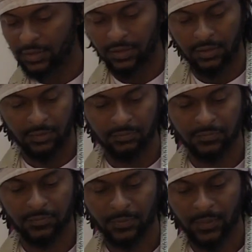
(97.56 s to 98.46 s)

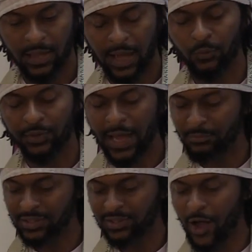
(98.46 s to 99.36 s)
I will
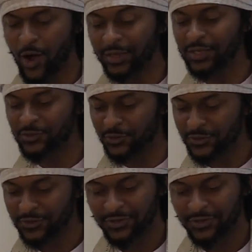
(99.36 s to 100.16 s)
not be long either.